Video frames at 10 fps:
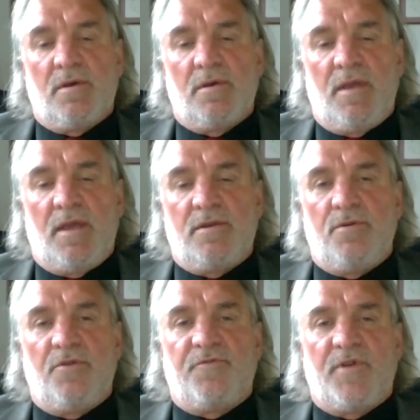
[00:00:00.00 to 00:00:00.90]
and
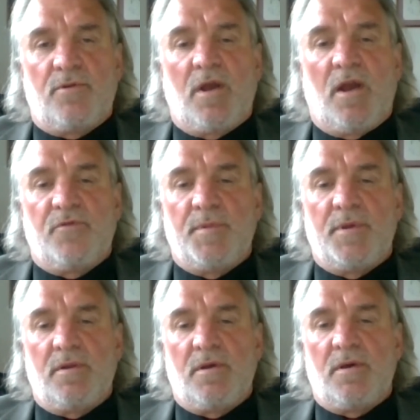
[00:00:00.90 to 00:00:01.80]
to the federal government
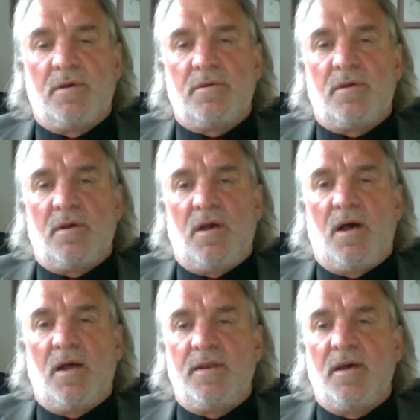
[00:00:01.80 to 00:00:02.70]

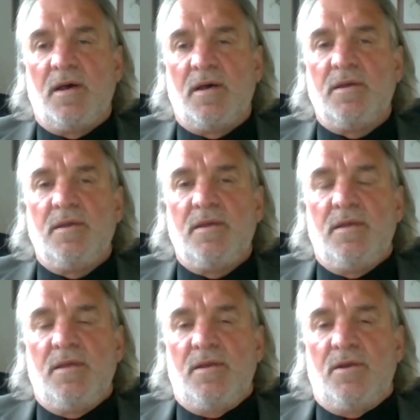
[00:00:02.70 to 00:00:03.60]
on
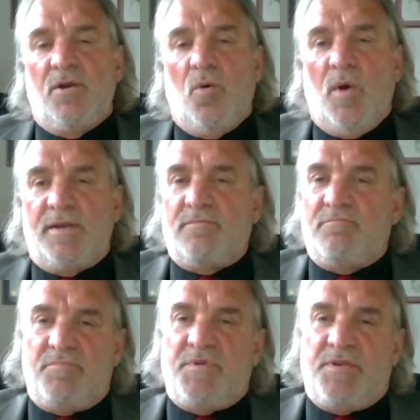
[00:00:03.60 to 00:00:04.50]
what
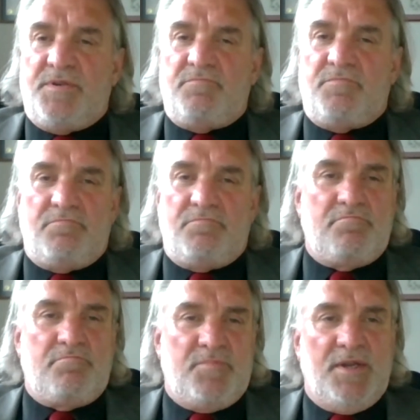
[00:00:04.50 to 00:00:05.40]

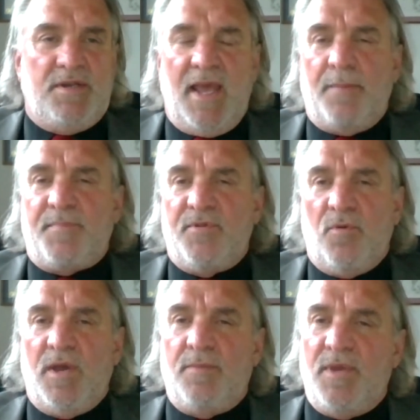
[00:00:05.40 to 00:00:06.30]
didn't happen the
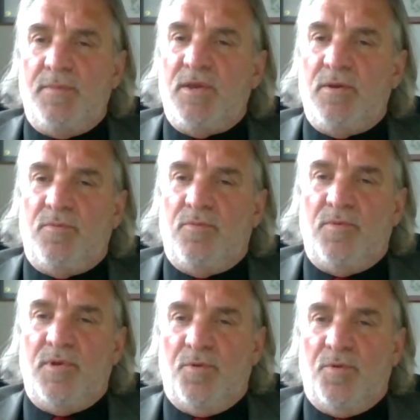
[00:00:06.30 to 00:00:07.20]
way maybe
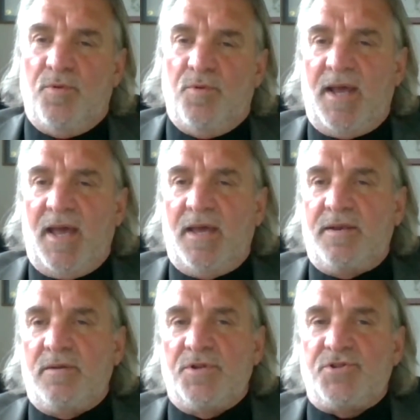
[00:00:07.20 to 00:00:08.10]
we wished it had,
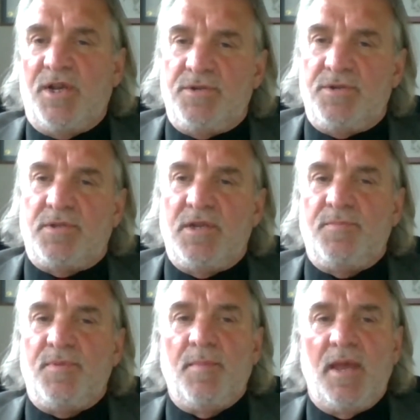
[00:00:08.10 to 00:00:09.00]
and what changes need to
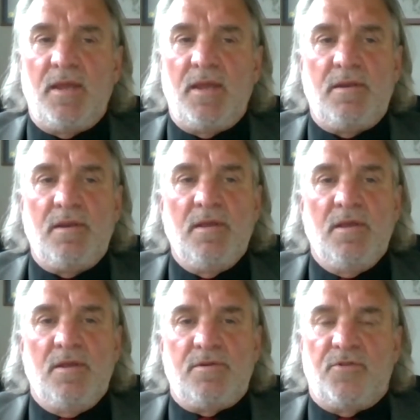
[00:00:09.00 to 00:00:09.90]
be made
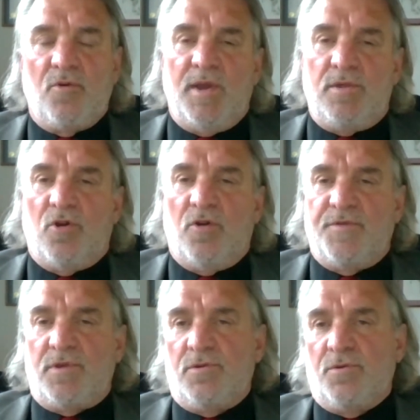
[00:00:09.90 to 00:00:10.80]
to the way
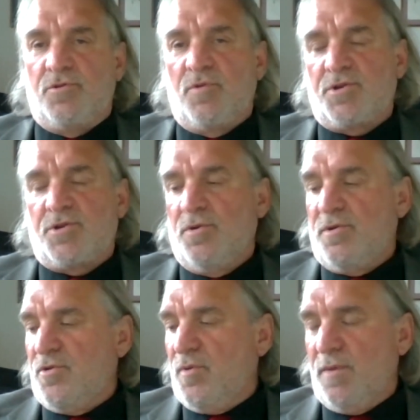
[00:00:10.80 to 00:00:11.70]
services are structured and
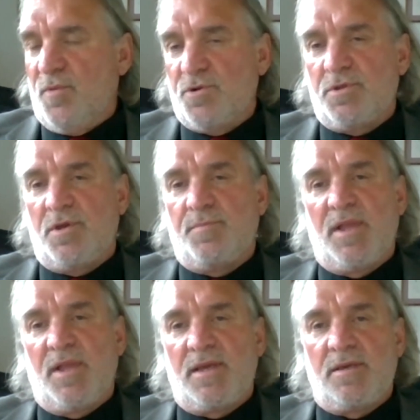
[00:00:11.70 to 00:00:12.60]
the way emergency
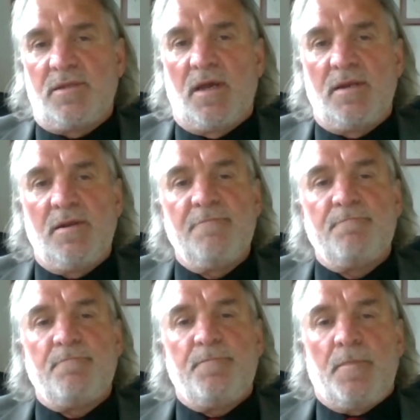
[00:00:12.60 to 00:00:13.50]
planning is done.
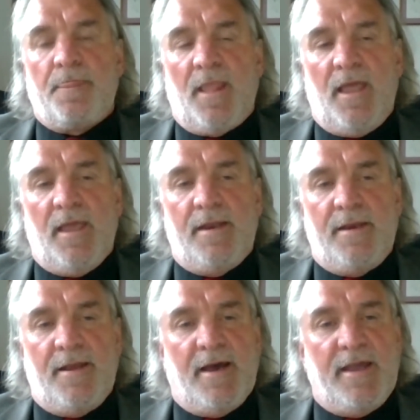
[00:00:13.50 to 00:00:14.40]
And
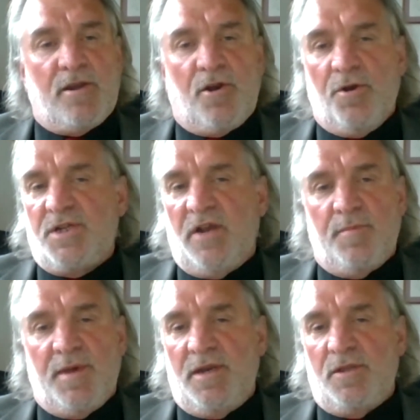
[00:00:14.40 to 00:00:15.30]
I encourage
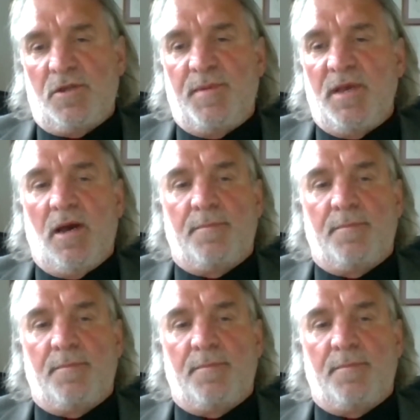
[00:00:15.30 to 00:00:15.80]
everybody to speak up.